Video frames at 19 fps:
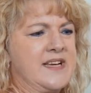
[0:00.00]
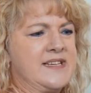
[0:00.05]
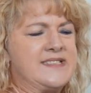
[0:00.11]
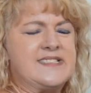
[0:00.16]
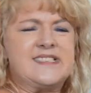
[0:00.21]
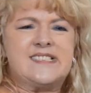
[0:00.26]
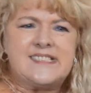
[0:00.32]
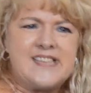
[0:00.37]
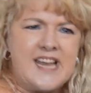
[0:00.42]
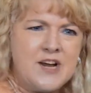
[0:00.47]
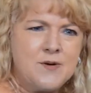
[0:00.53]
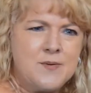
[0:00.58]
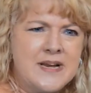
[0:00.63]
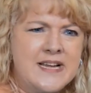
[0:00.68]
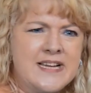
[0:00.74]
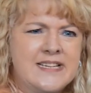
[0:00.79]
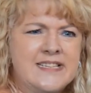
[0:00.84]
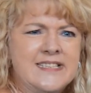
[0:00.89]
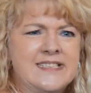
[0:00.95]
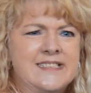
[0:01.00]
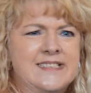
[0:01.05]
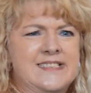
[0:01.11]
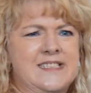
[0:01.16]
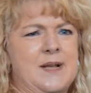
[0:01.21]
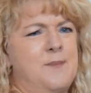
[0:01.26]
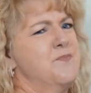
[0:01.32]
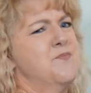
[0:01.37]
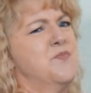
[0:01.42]
serious,
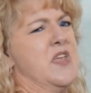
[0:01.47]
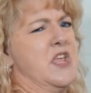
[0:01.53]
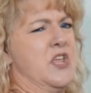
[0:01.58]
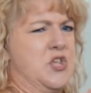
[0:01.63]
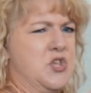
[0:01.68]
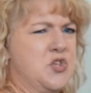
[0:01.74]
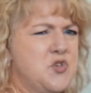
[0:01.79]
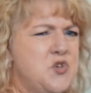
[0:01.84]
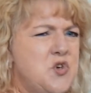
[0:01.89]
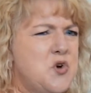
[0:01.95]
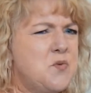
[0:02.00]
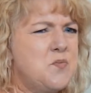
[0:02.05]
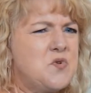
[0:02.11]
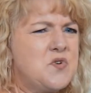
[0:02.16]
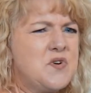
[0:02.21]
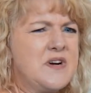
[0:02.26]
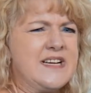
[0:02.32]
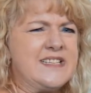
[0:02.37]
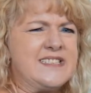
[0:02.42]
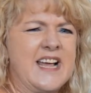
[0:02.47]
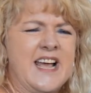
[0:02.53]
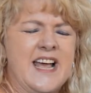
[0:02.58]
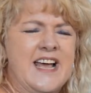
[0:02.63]
something humorous.